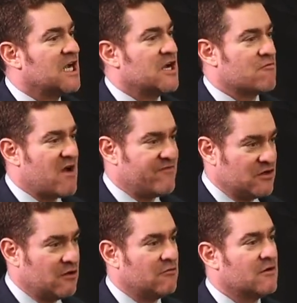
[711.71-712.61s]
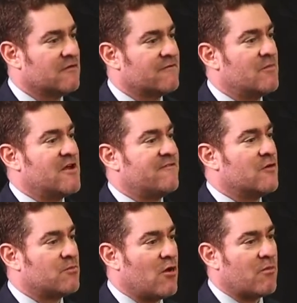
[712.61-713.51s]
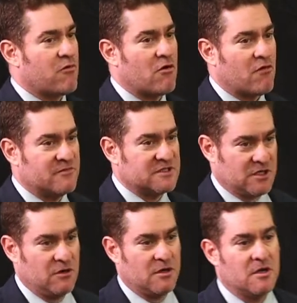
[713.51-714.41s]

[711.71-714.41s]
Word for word: in revenue from their football program this year.